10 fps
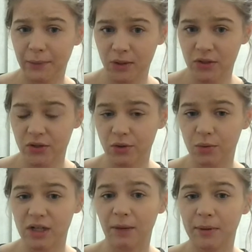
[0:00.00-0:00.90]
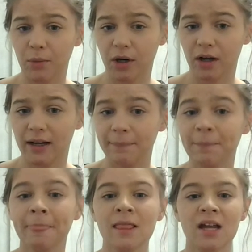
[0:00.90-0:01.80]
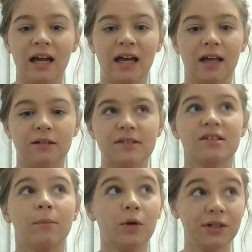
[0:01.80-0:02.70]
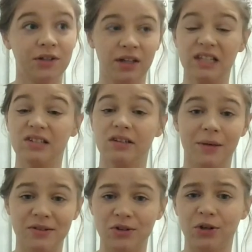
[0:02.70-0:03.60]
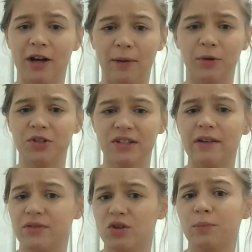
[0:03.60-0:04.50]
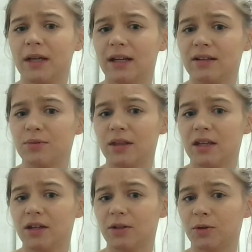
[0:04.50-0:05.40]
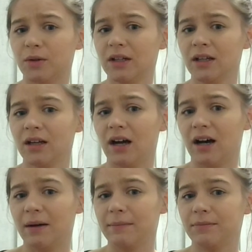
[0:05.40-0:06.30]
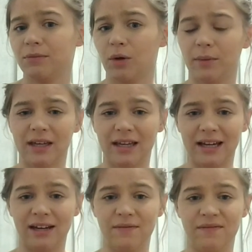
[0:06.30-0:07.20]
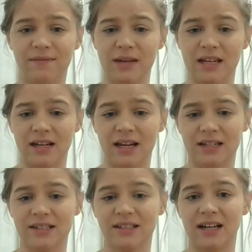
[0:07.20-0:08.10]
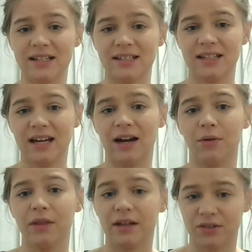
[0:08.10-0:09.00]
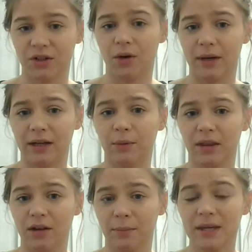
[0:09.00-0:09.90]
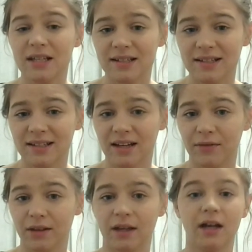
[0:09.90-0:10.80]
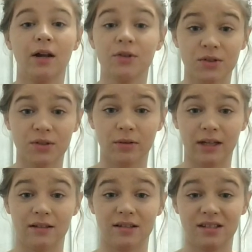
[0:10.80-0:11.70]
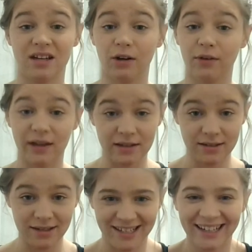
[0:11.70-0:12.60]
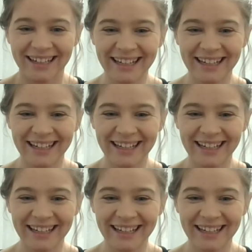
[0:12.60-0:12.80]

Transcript: hours too to help you work on it. And at some point during this semester, I will just have Zoom meetings with you um, where we can kind of meet and discuss how things are going with your pieces and everything, and also so I can see your faces